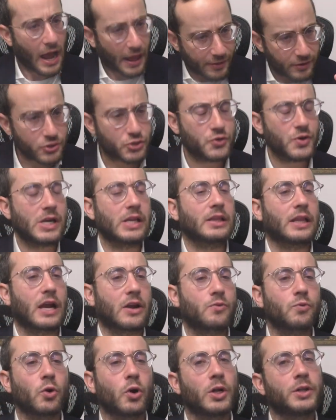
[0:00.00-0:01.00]
and they're treated
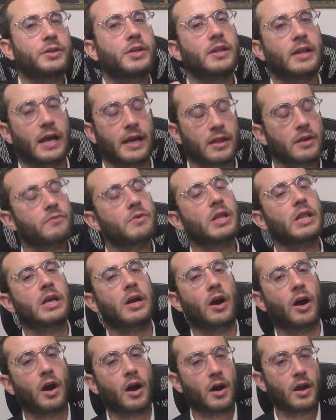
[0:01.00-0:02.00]
like royalty, like they really
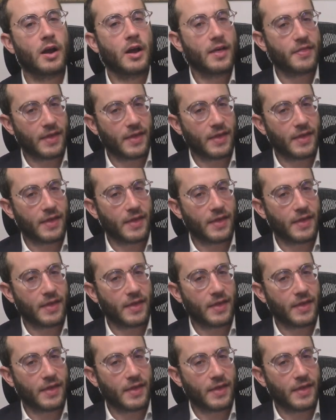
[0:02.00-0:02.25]
are.